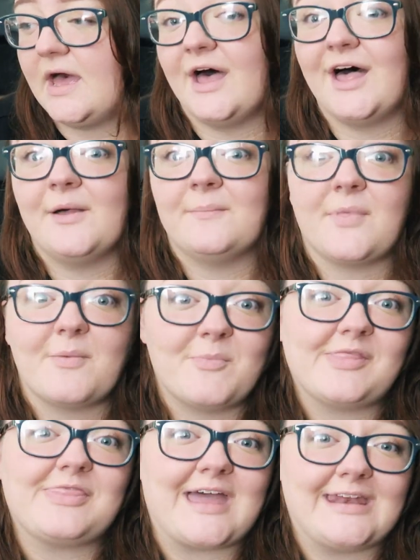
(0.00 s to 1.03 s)
Um,
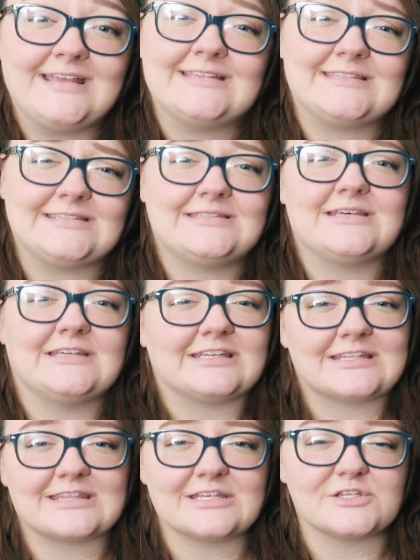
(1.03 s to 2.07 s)
but that is
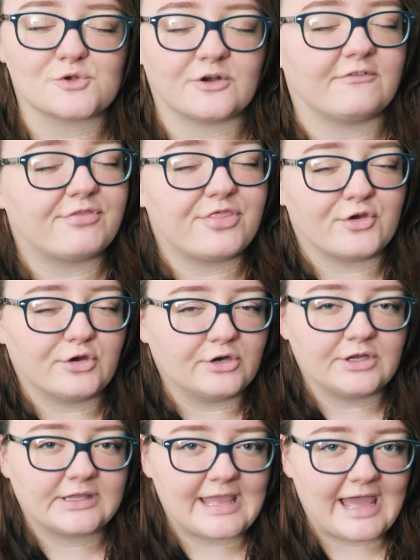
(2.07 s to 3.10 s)
the, the sort of
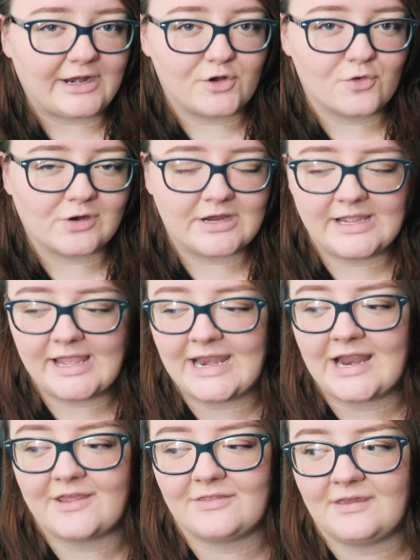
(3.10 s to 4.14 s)
third category
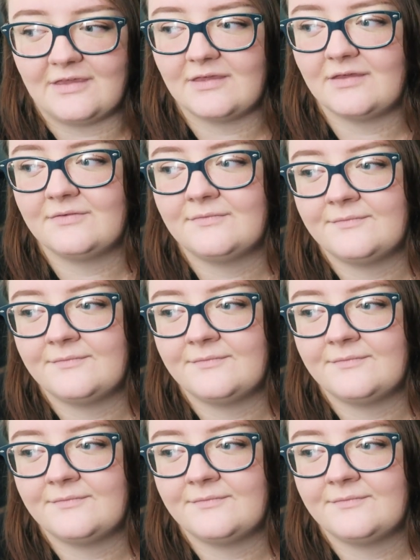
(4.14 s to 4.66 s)
and I think